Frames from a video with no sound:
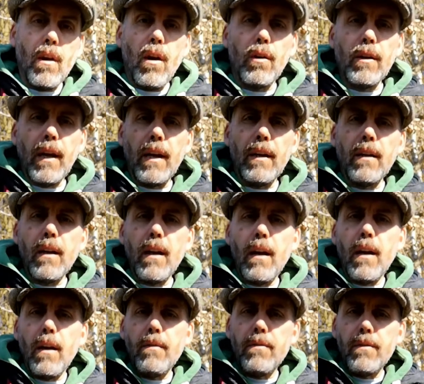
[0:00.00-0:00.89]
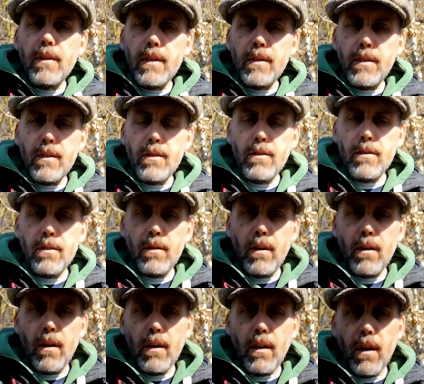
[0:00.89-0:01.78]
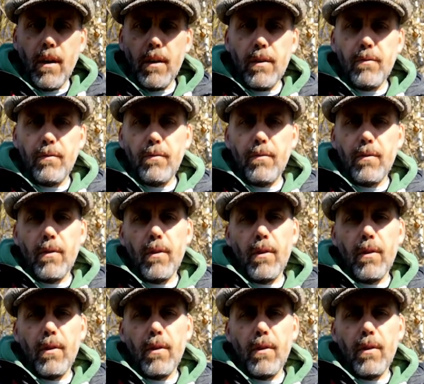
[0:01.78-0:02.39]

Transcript: Okay, this is a kind of